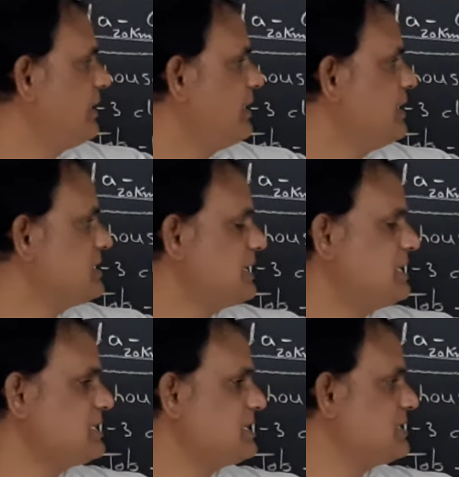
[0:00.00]
It is the
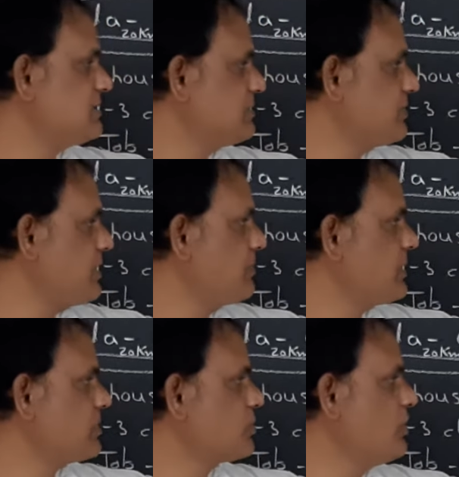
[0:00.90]
distance
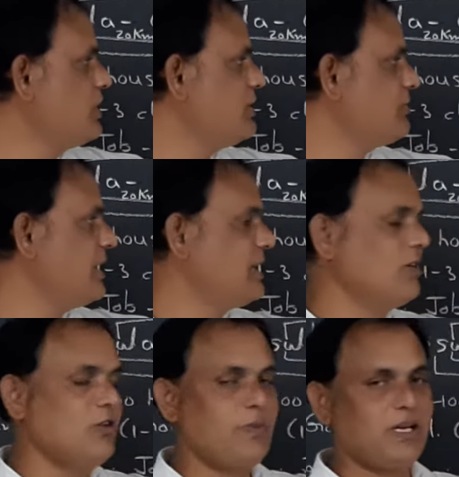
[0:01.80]
from 25
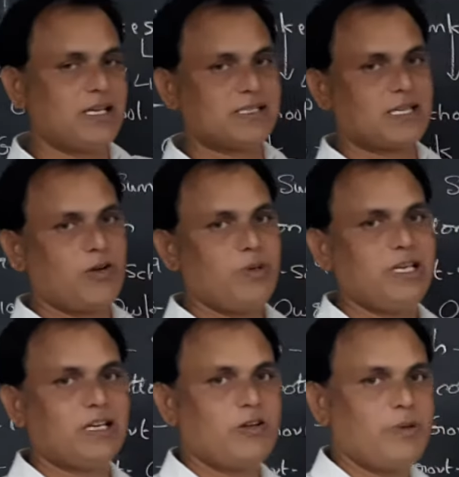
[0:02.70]
kilometers. How
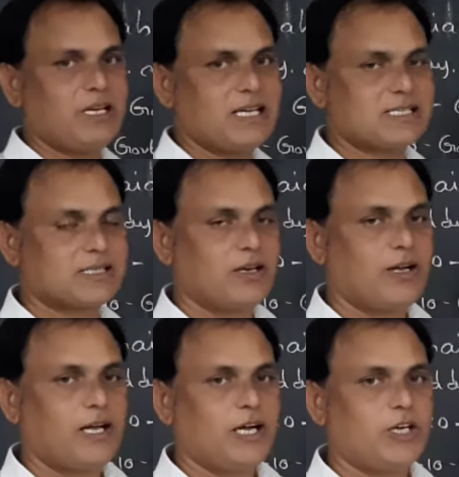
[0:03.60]
many kilometers?
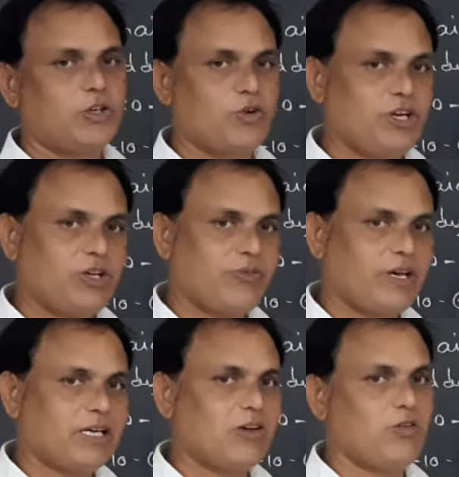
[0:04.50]

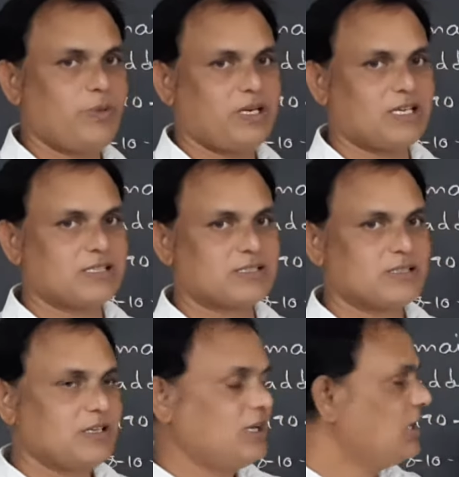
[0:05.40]
25 kilometers.
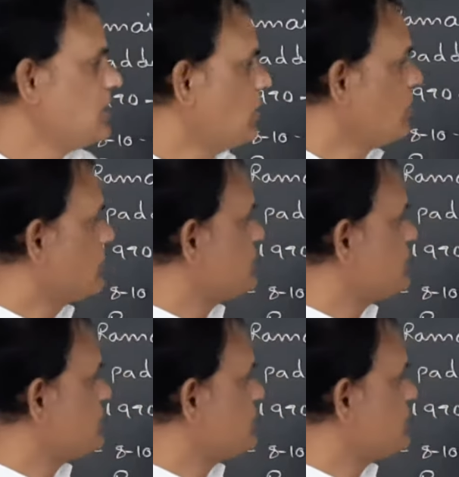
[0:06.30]
Now look,